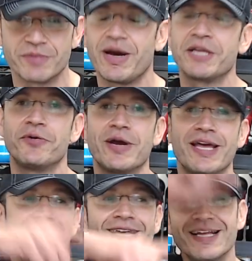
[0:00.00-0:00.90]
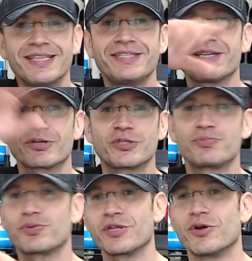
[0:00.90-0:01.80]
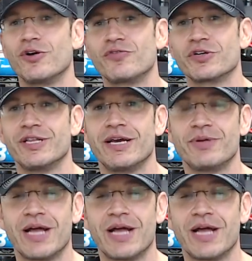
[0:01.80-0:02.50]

By the way, these are spread all over the label.